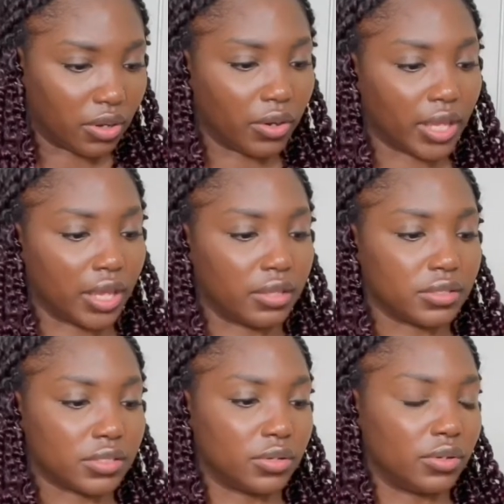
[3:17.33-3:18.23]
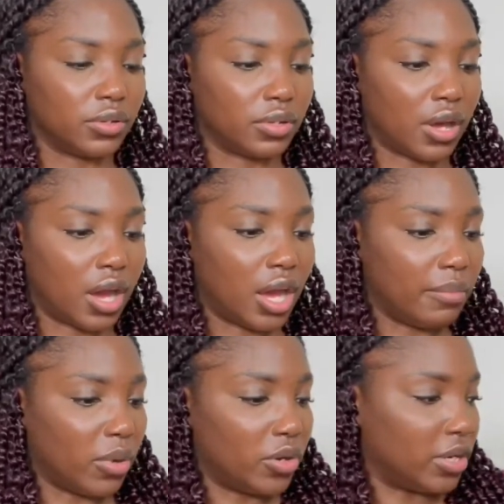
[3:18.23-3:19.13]
Okay, so the on
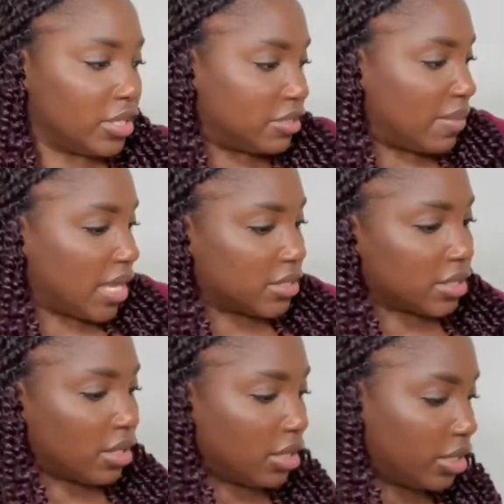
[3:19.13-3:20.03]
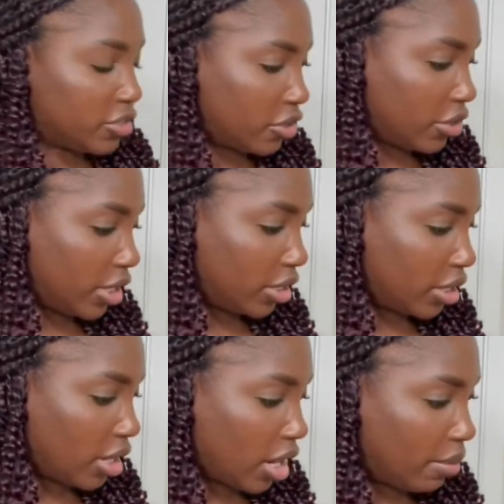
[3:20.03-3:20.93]
button is basically turning the
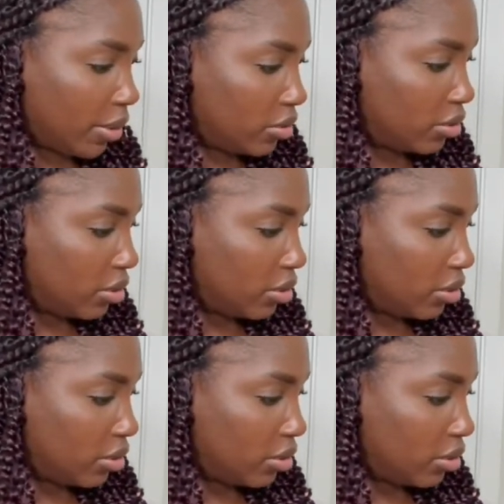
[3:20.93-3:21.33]
knob.